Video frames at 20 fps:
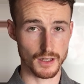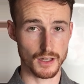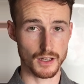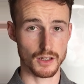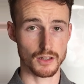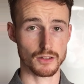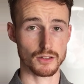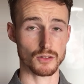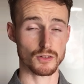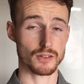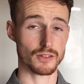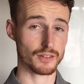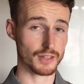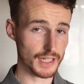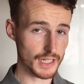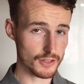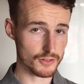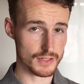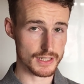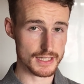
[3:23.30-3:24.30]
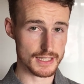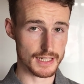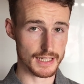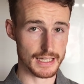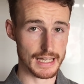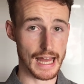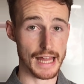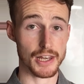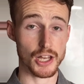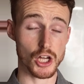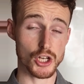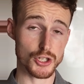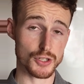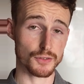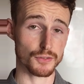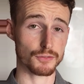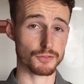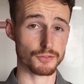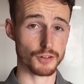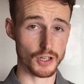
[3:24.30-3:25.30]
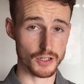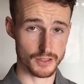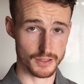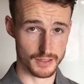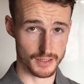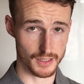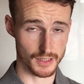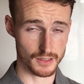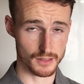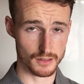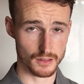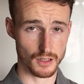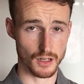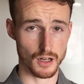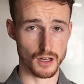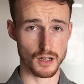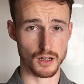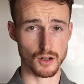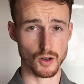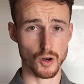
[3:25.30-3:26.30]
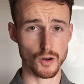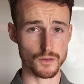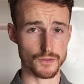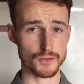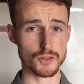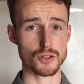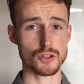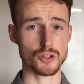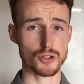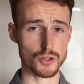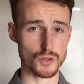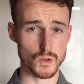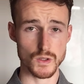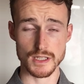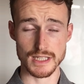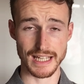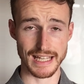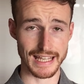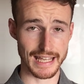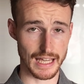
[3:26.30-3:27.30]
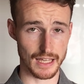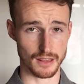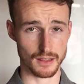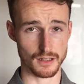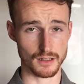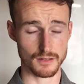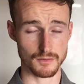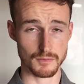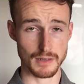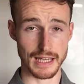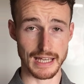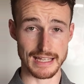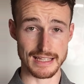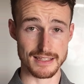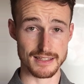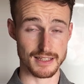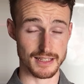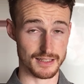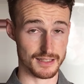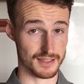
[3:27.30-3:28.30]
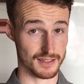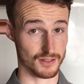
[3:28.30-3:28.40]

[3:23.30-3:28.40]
So seriously and underfunded are often used together as this